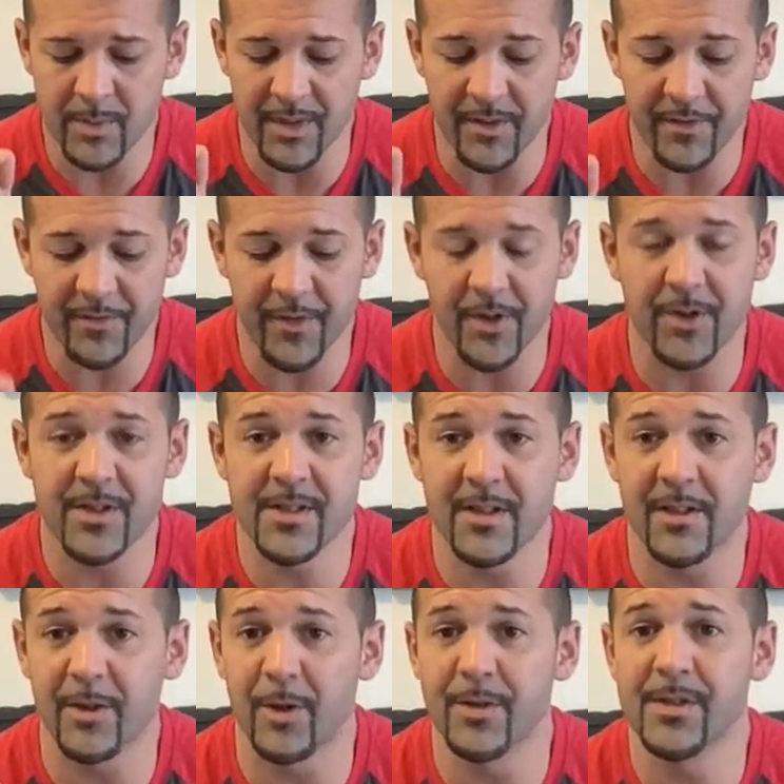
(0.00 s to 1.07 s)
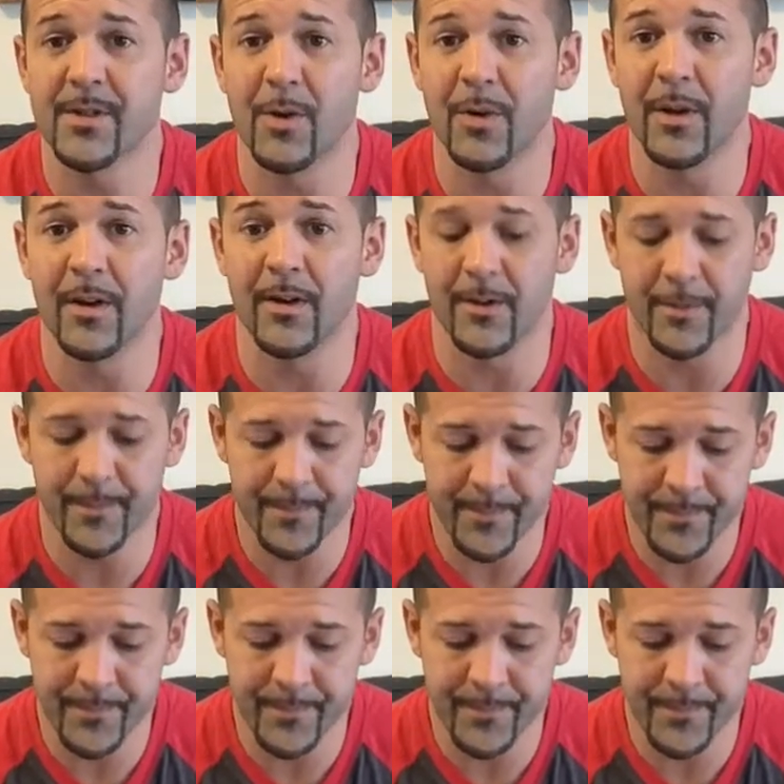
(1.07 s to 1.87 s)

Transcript: be the first to throw a stone at her.'